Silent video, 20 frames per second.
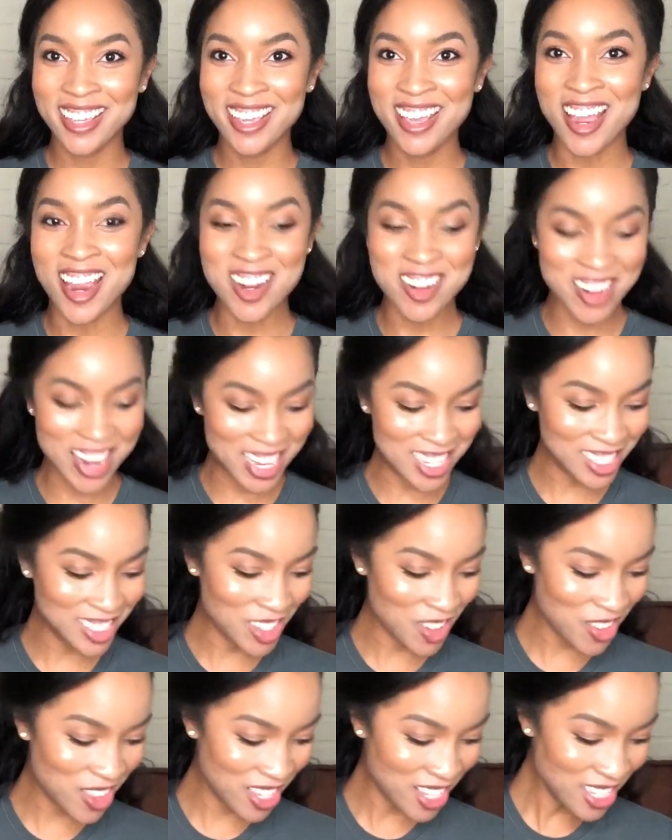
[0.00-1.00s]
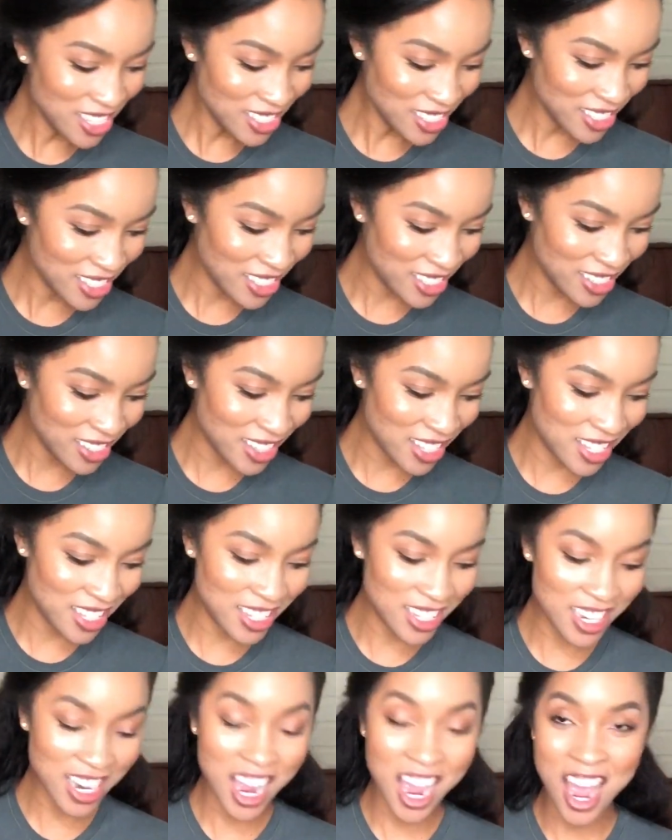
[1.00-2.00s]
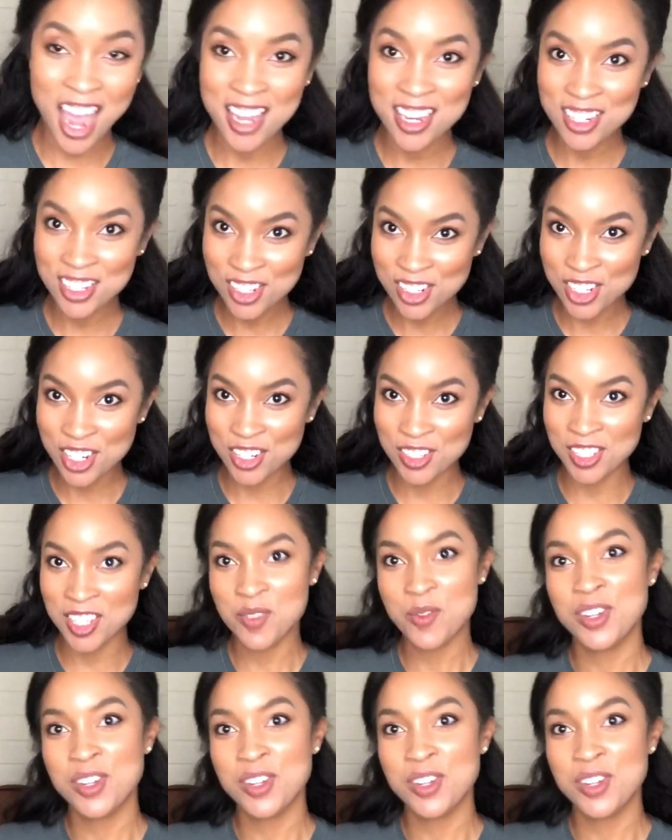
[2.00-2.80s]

All right, so this is the cotton jersey,